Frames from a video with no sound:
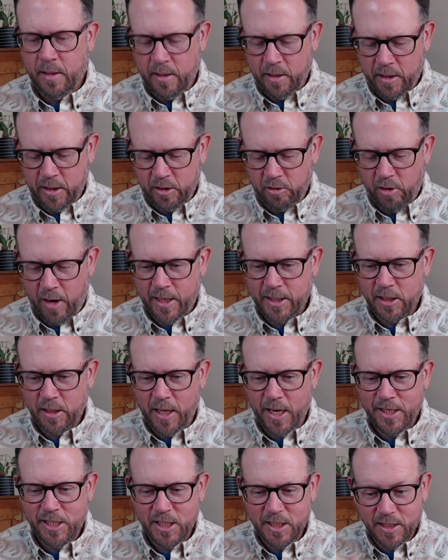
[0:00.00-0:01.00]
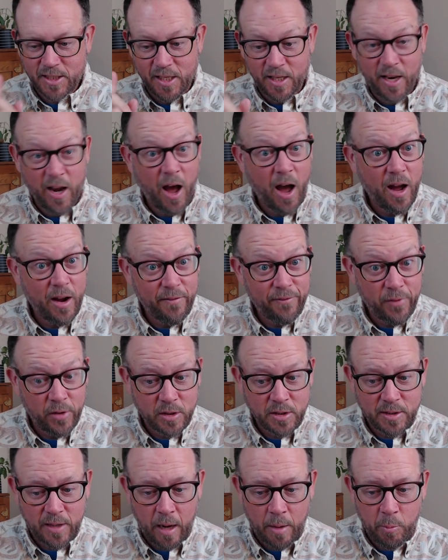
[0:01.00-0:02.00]
Congratulations, not
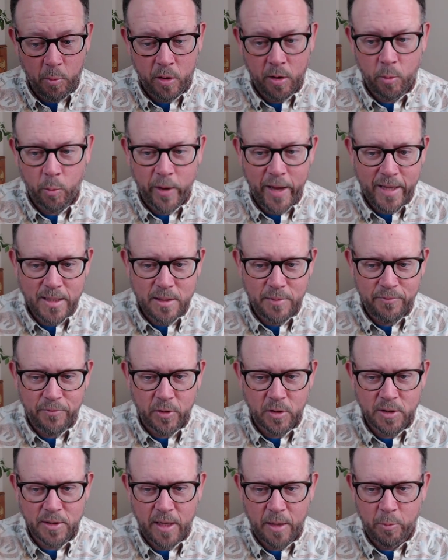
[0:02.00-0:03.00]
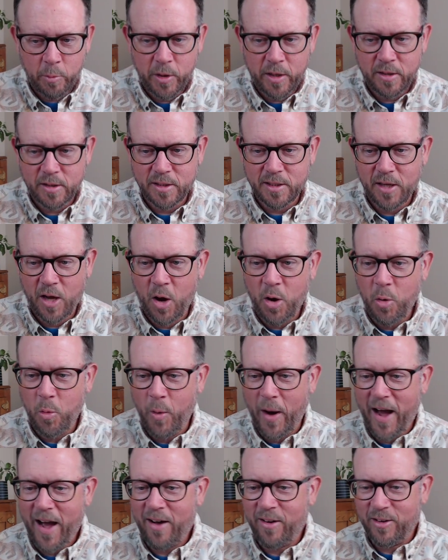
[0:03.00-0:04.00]
first time winner. We had some first time winners. Oh,
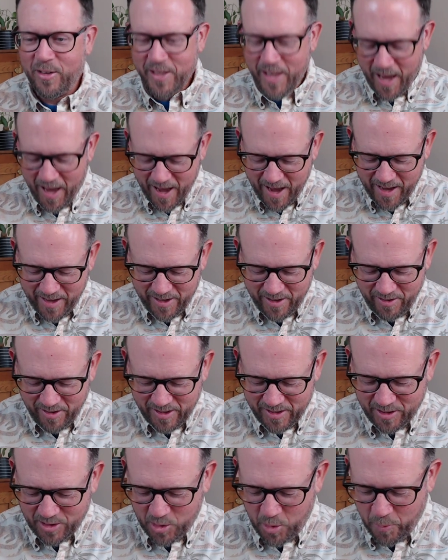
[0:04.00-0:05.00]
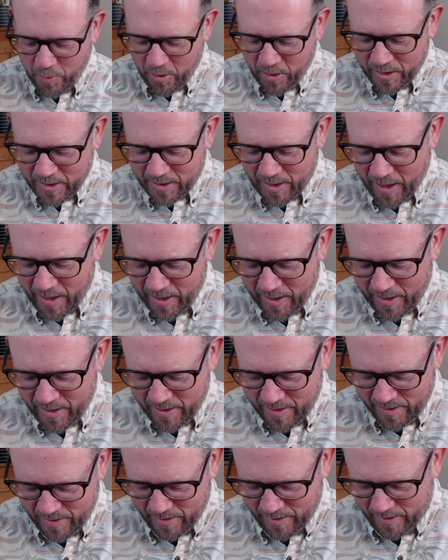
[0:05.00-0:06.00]
wow. Yay, you're super
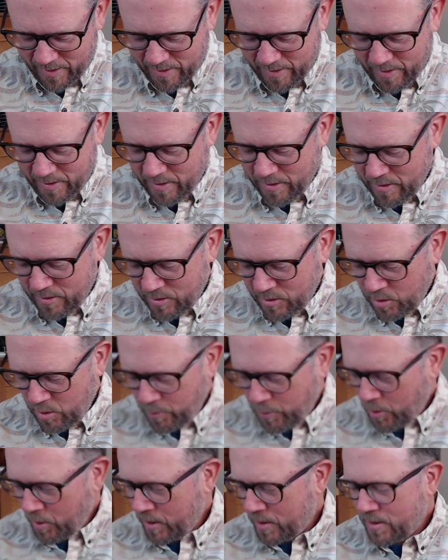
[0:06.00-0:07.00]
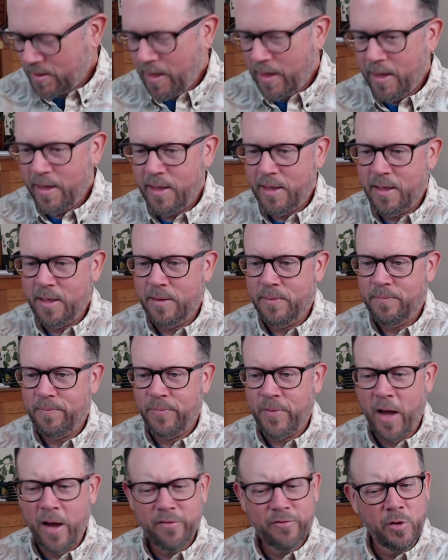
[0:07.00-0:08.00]
excited. Super excited.
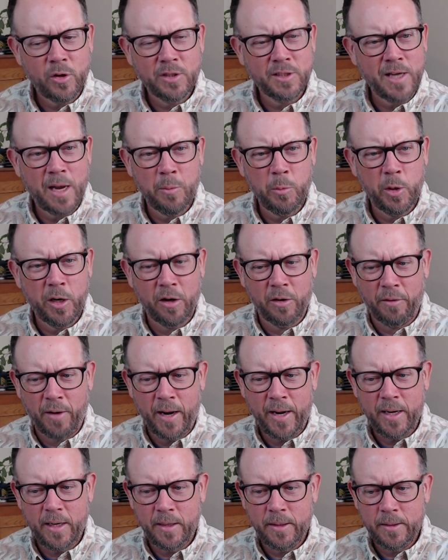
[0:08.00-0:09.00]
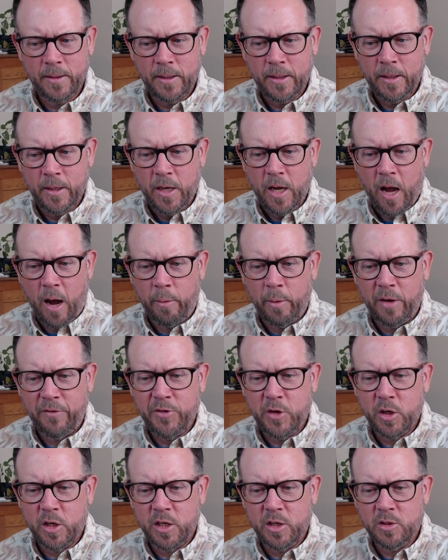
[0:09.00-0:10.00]
Not first time winner, right? I wonder if
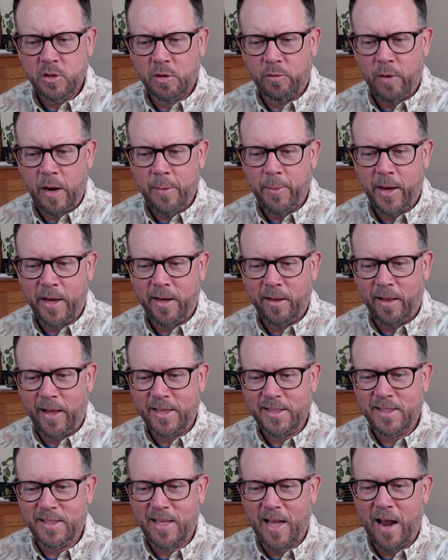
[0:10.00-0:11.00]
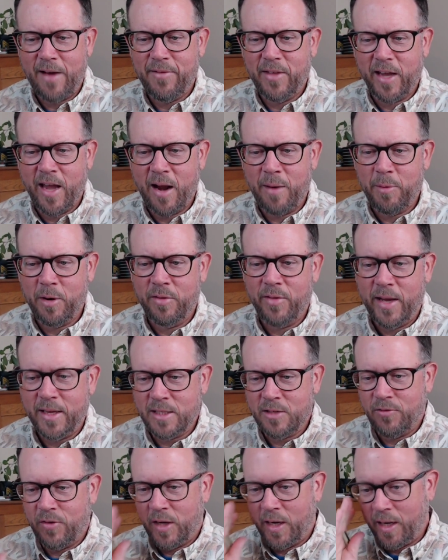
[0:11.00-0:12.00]
you could use the Ray Ban glasses that have the camera.
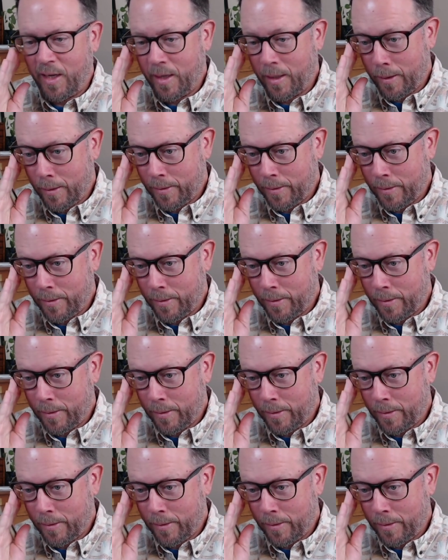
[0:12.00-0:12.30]
That's funny.